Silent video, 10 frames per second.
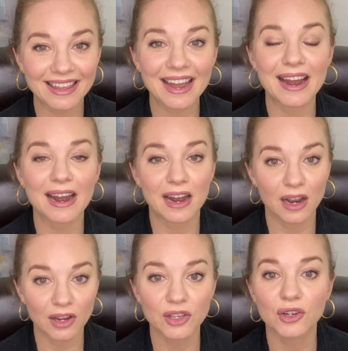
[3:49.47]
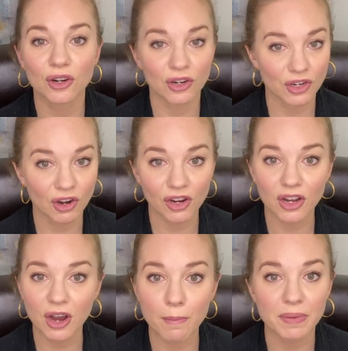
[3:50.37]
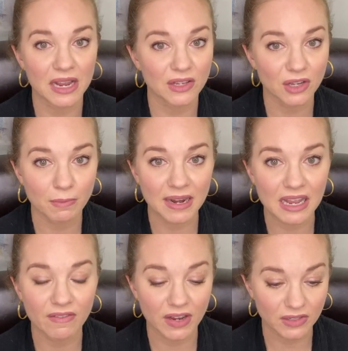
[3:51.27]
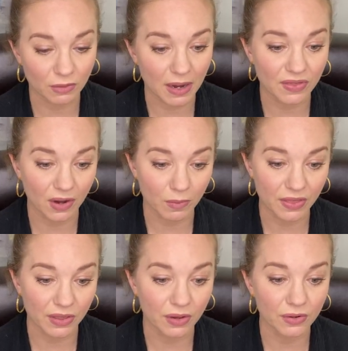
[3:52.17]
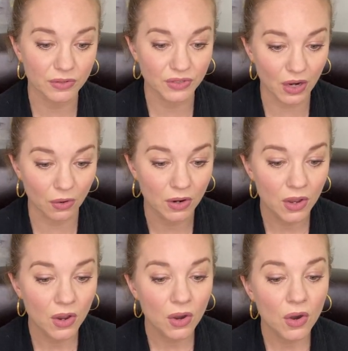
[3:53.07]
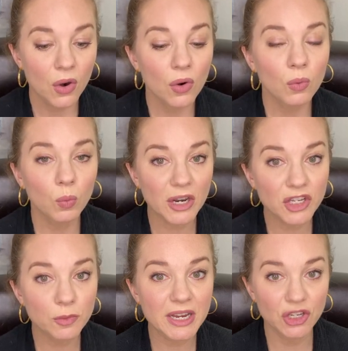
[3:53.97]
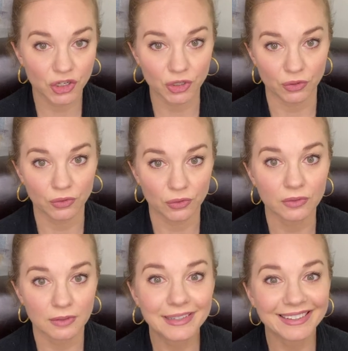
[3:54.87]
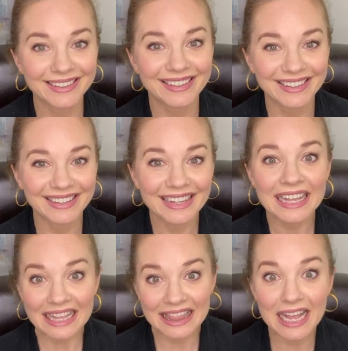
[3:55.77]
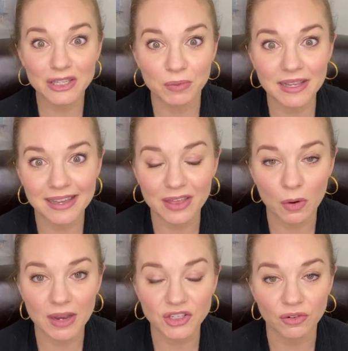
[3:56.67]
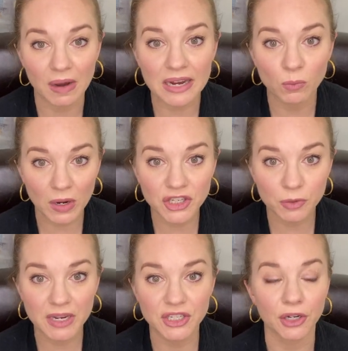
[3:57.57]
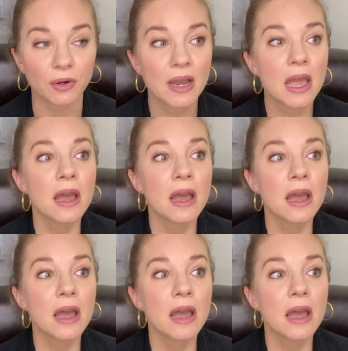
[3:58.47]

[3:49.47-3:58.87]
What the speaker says: You're in good company. So many of us are right there with you. So what do we do? That's really the question, right? What do we do?